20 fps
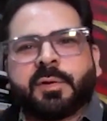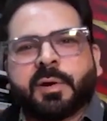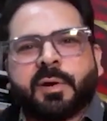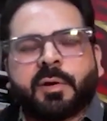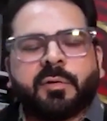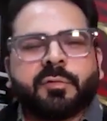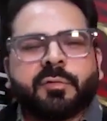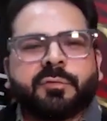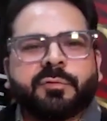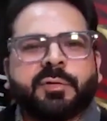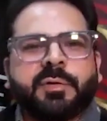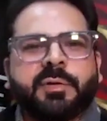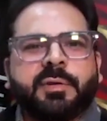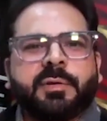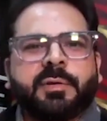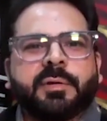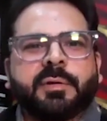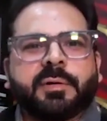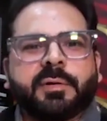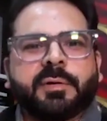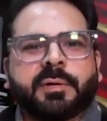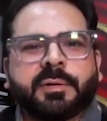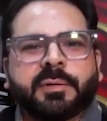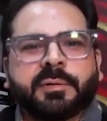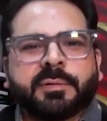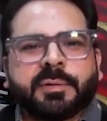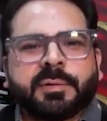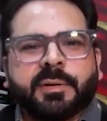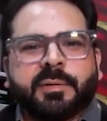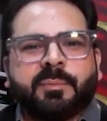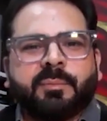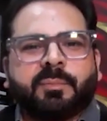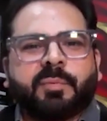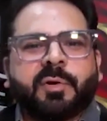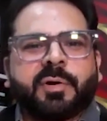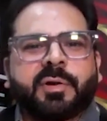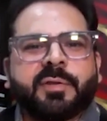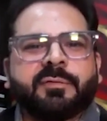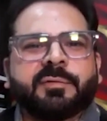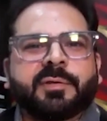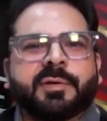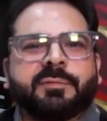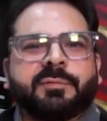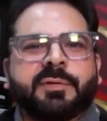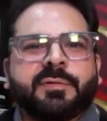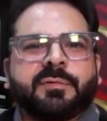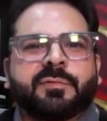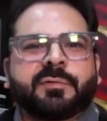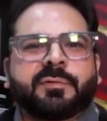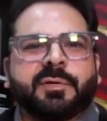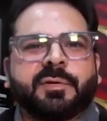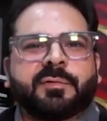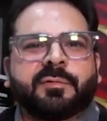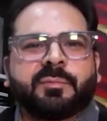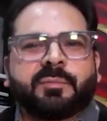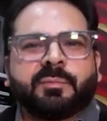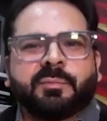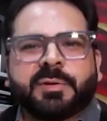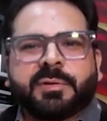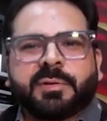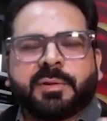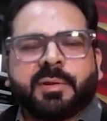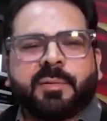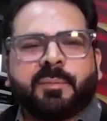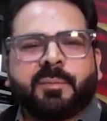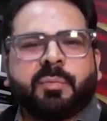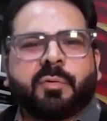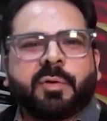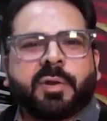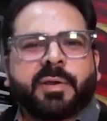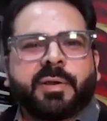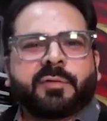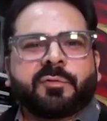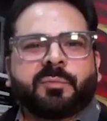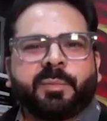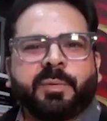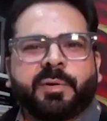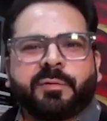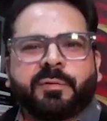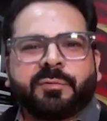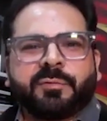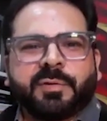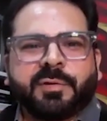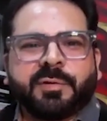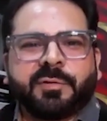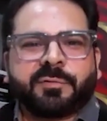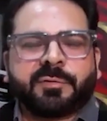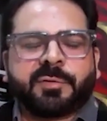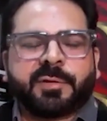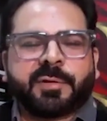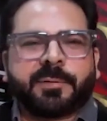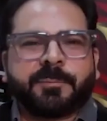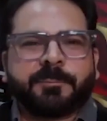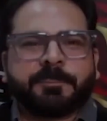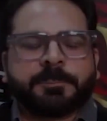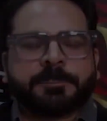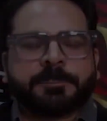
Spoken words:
How do you see the importance of these skills with the employee experience in this era?